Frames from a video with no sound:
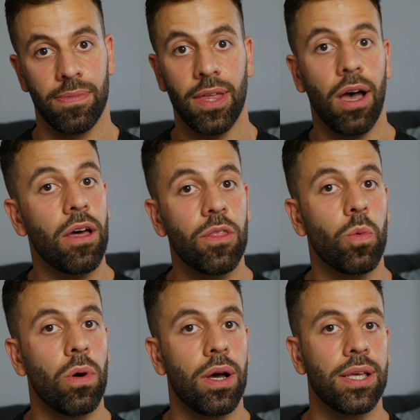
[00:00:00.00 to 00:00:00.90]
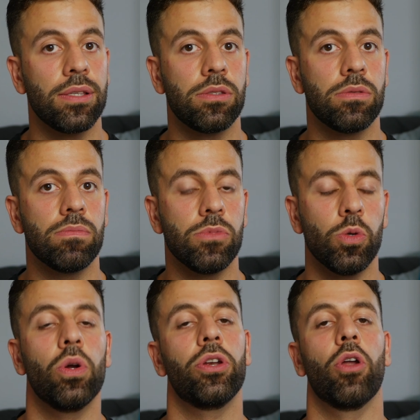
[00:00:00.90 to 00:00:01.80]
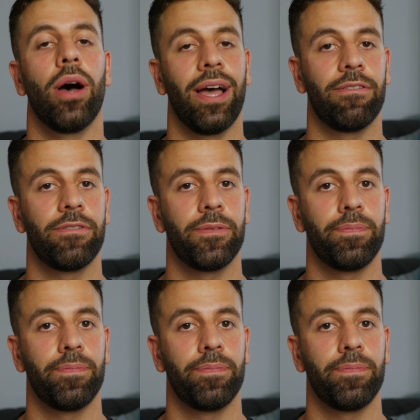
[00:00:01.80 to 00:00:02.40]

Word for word: that otherwise you would not have.